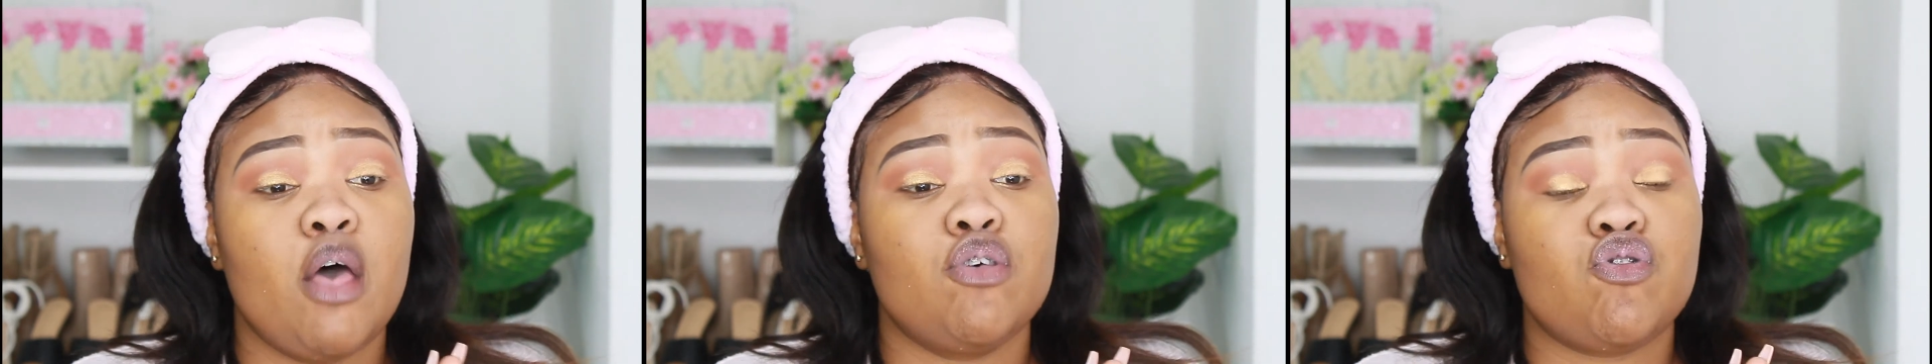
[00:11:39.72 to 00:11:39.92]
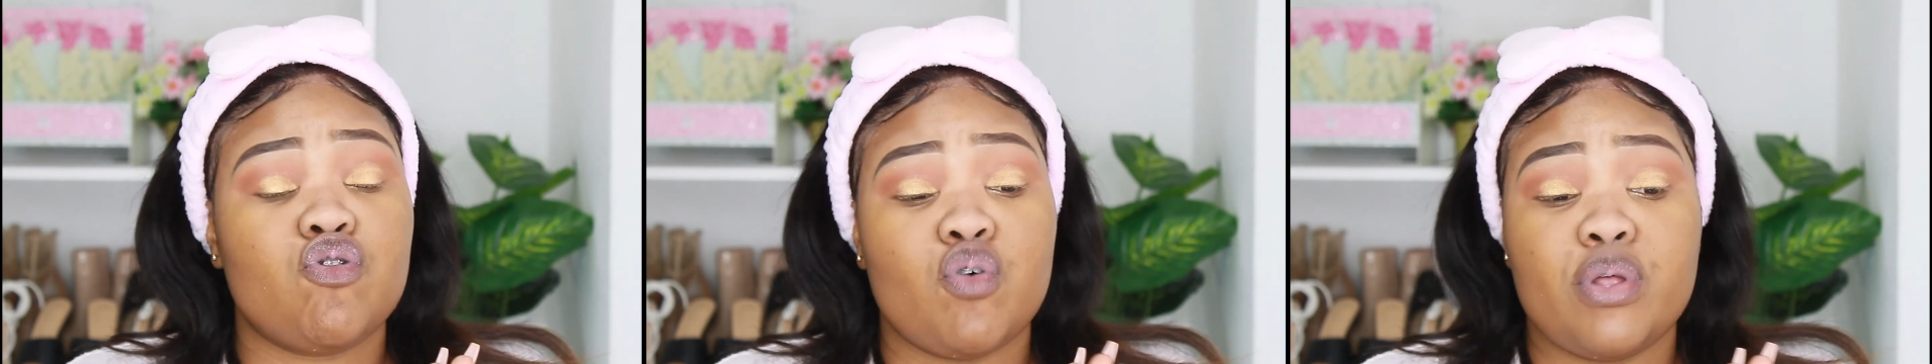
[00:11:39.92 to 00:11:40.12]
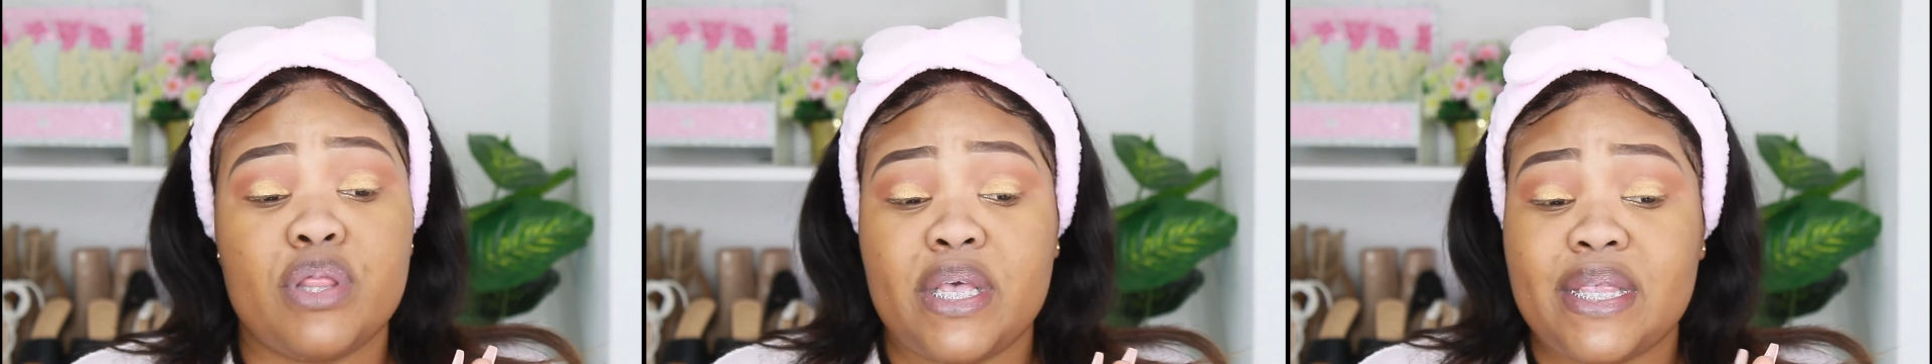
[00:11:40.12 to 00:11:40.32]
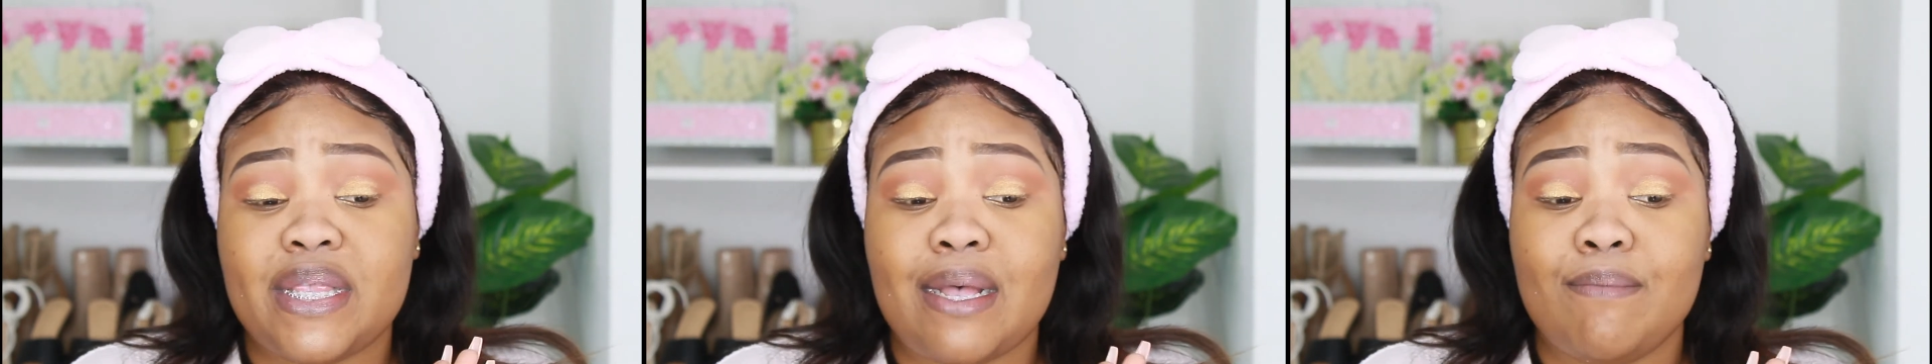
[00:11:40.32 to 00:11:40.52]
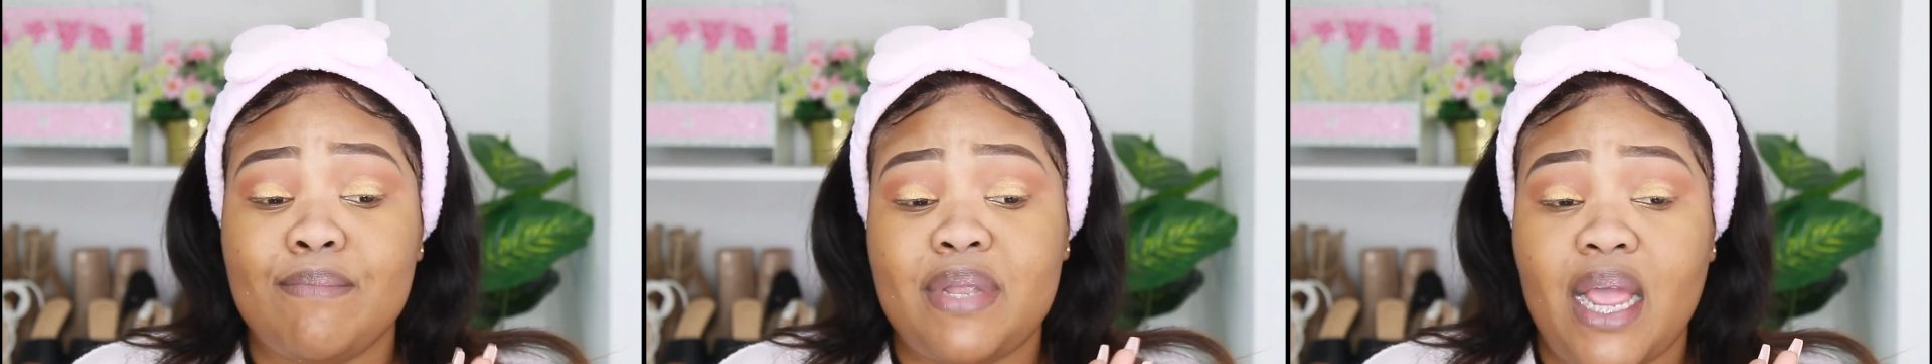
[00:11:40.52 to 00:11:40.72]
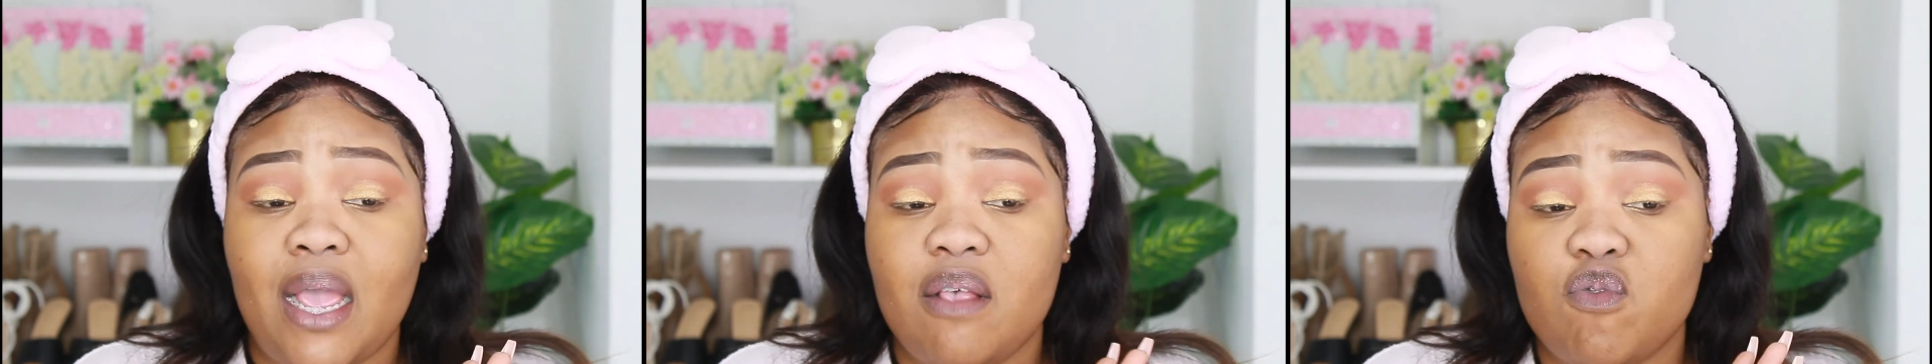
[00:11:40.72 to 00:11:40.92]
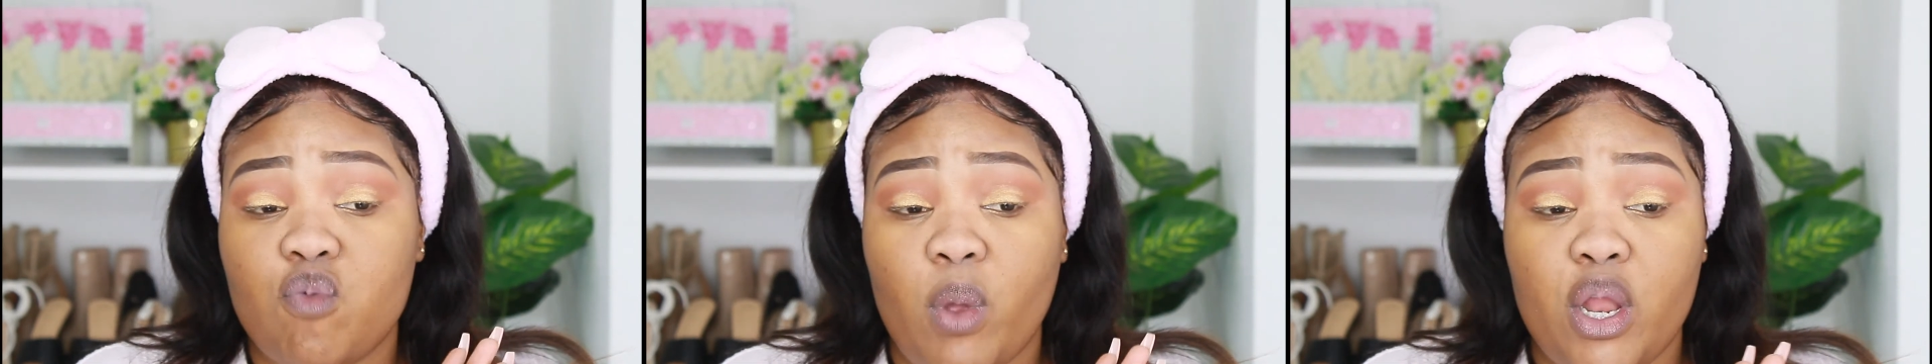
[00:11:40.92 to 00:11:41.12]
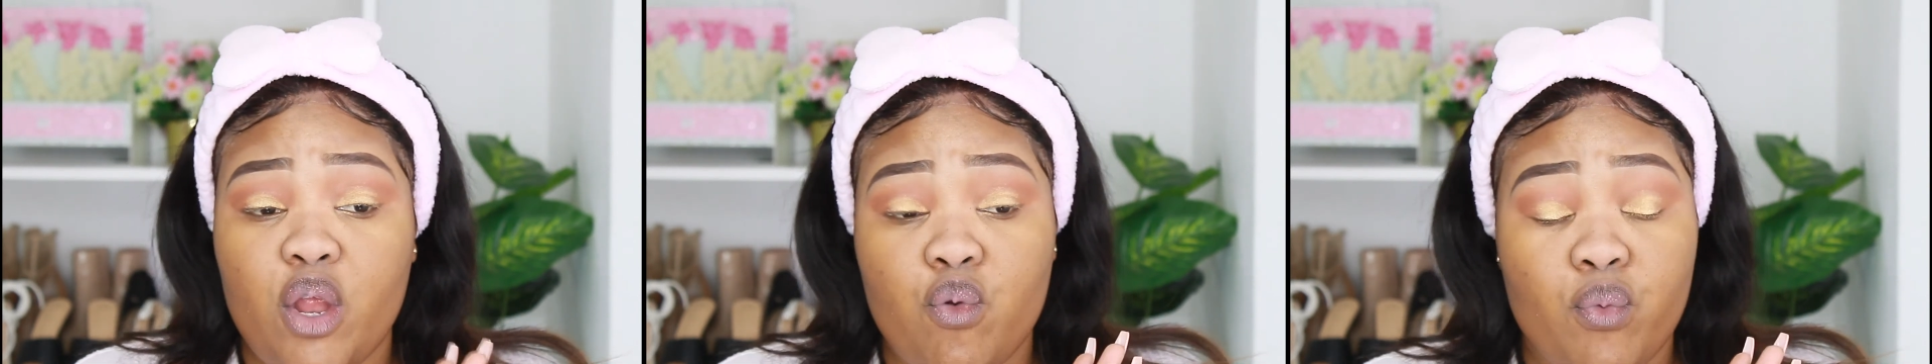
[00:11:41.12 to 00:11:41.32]
So there's some days
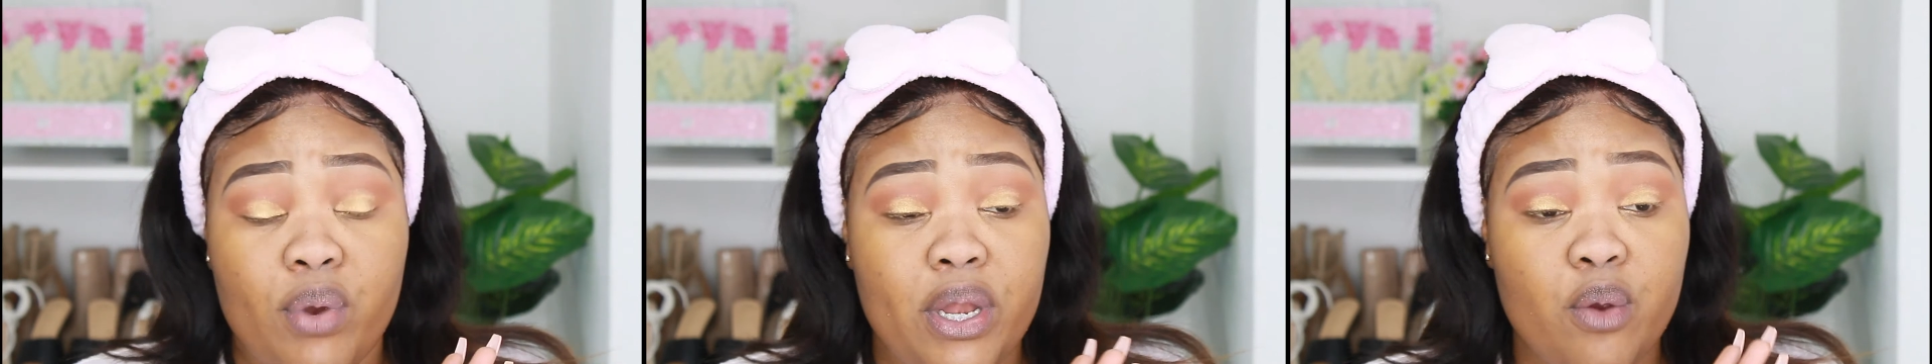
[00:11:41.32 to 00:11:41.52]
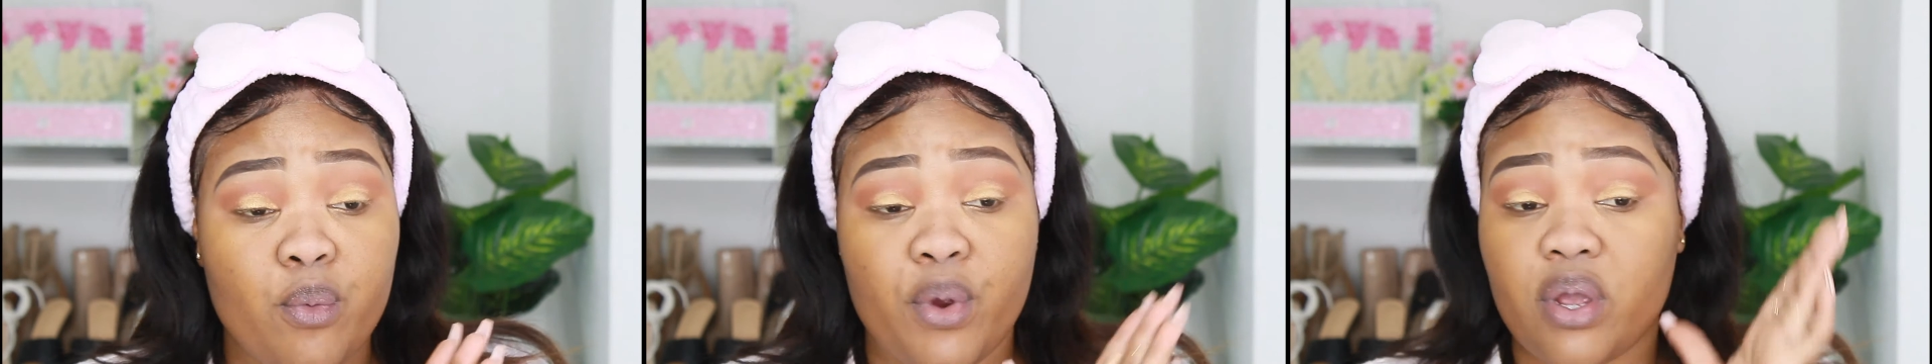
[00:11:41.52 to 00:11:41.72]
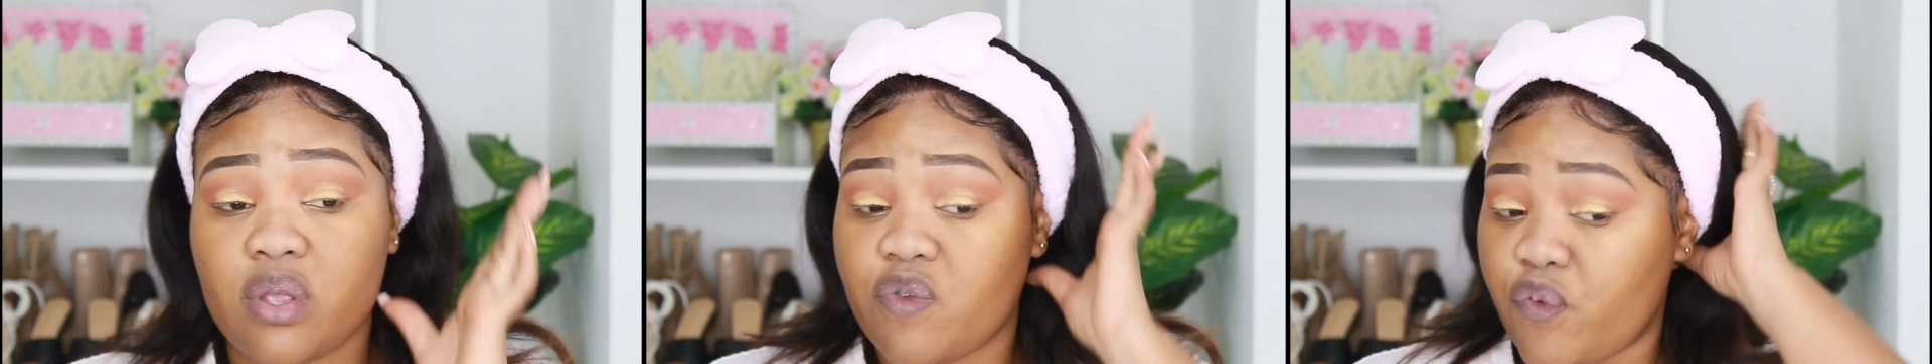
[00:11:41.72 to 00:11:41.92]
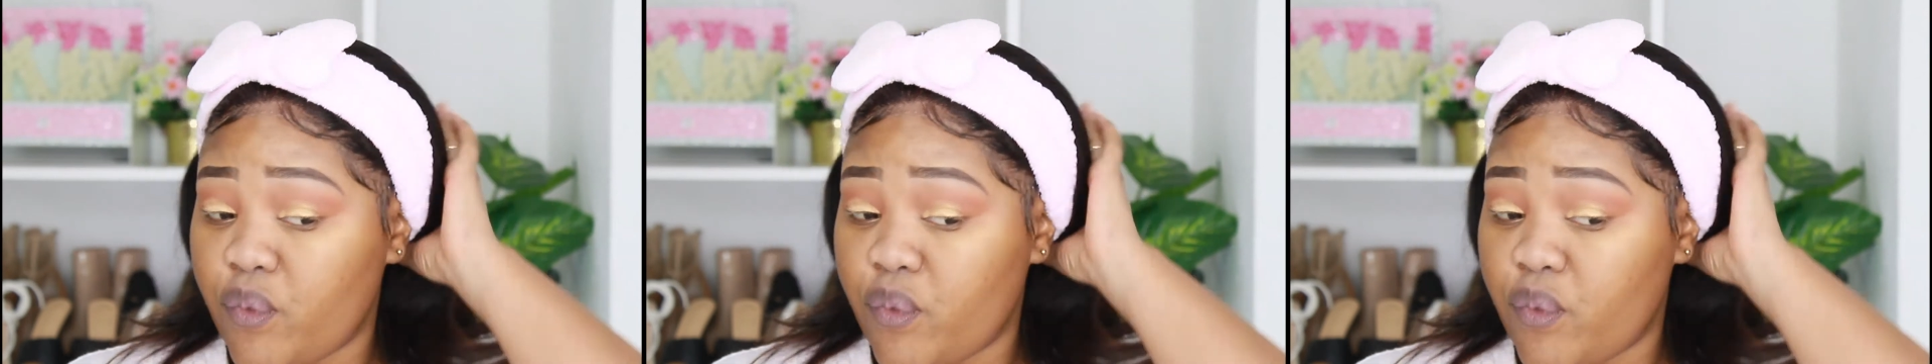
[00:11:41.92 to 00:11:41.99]
when it really works